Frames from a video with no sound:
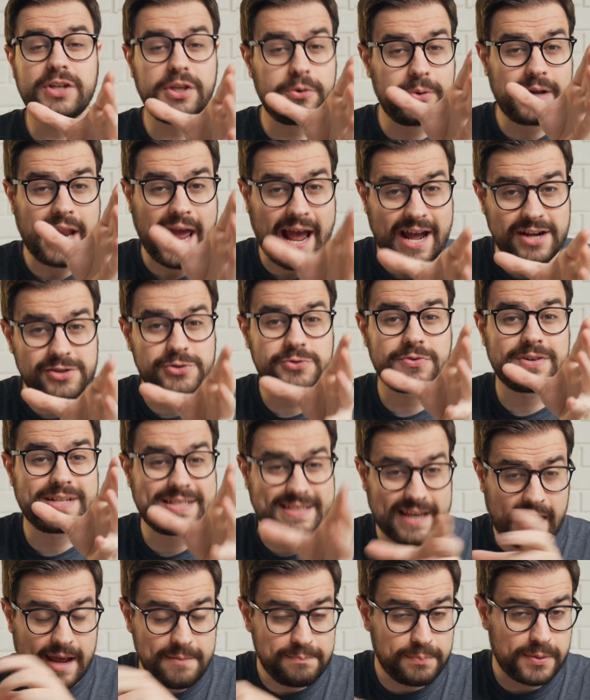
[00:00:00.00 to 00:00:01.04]
you an extra
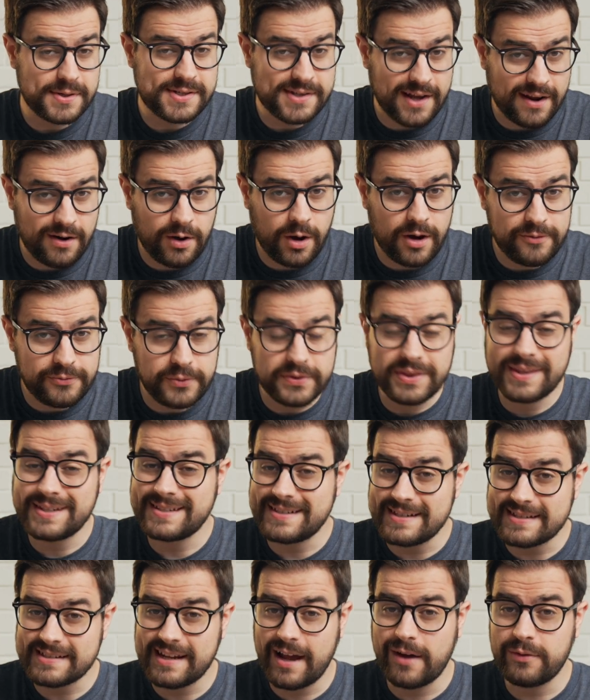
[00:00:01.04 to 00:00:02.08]
10% off with the
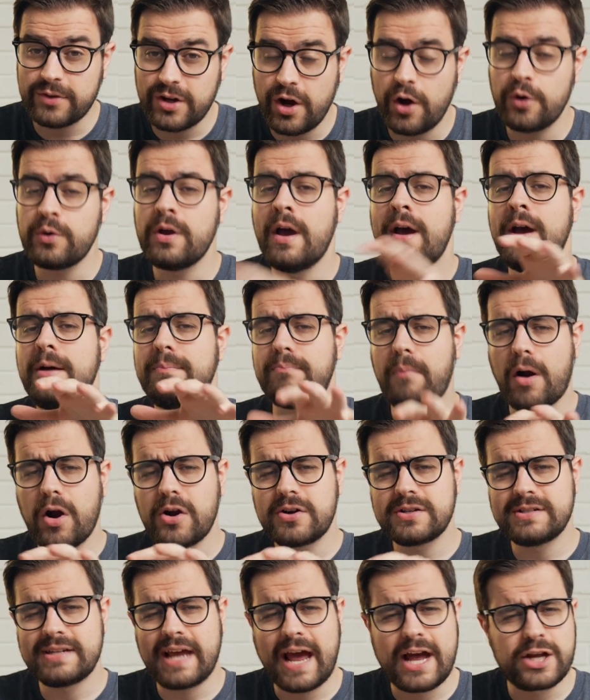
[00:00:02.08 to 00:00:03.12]
discount code
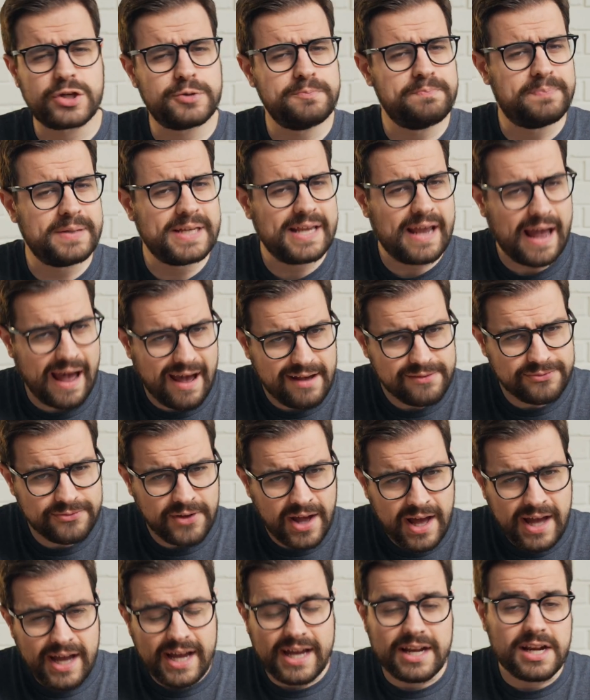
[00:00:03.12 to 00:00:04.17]
MARK-BF,
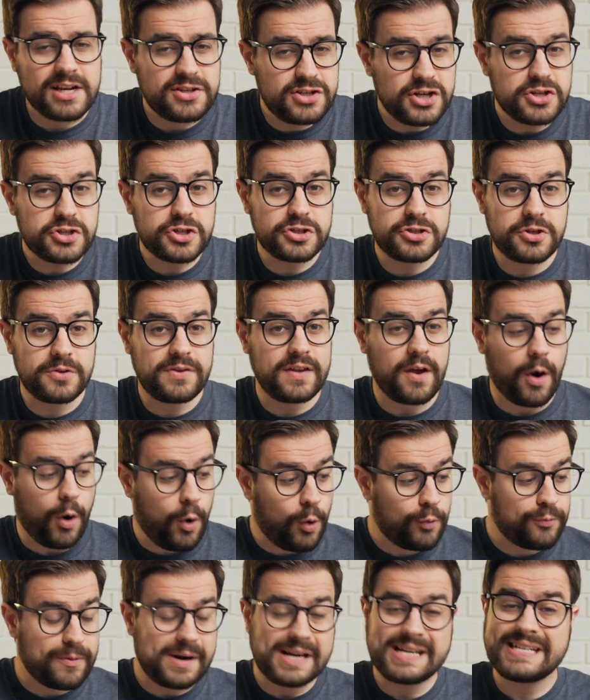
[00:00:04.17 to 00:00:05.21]
in addition to the
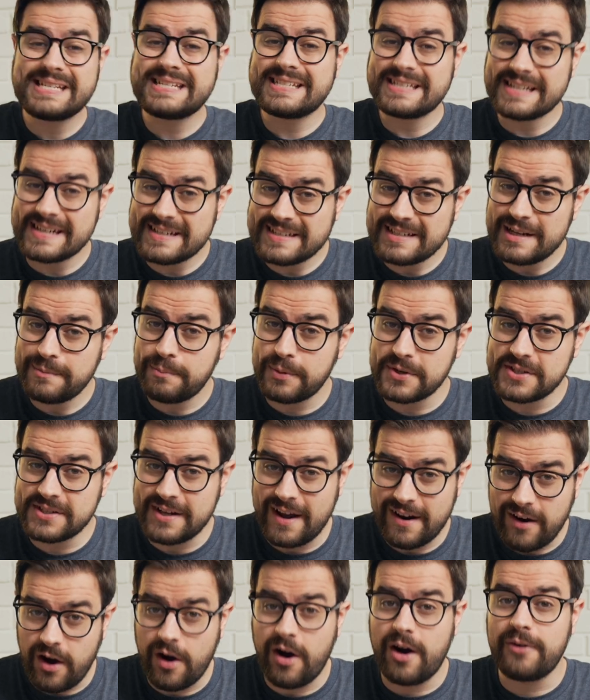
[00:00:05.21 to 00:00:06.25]
already
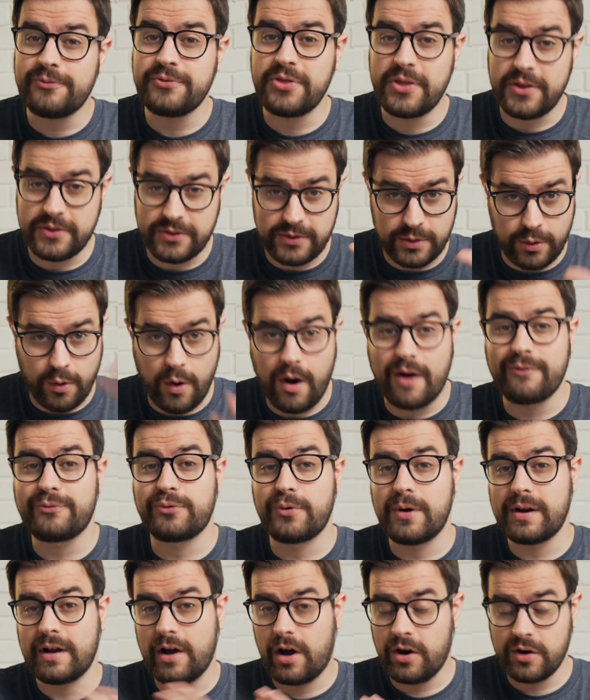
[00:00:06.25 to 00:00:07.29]
60% off that they're
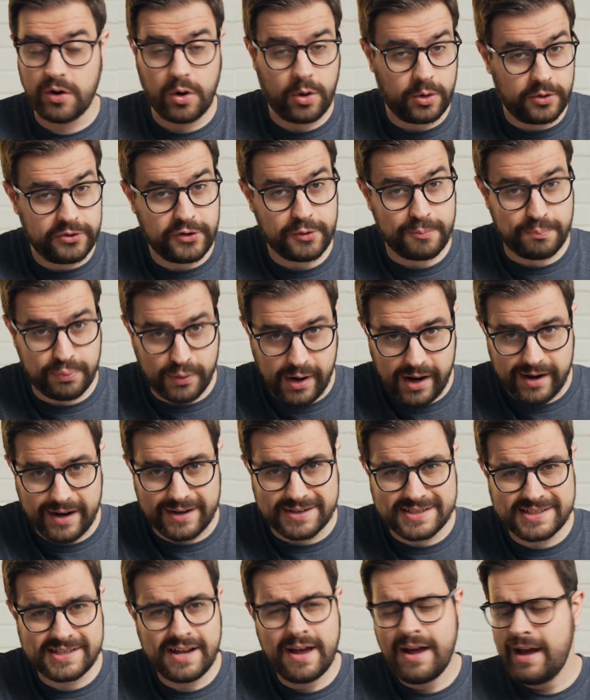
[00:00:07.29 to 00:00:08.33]
offering on all their
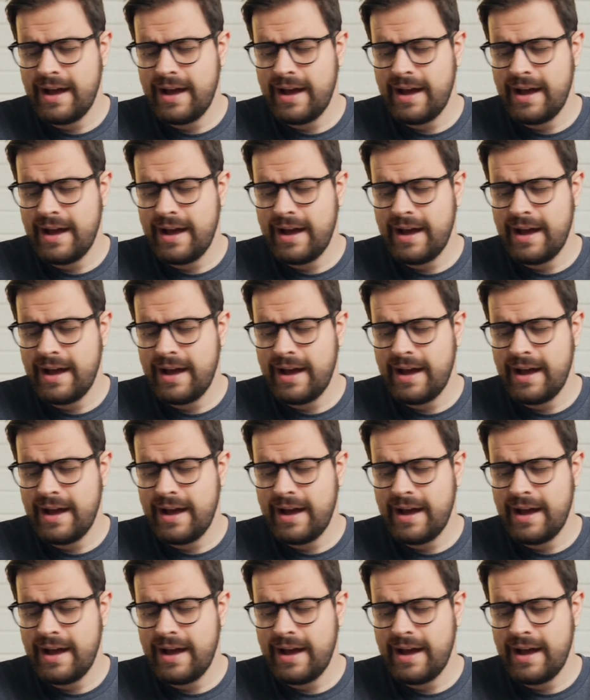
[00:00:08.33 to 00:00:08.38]
products.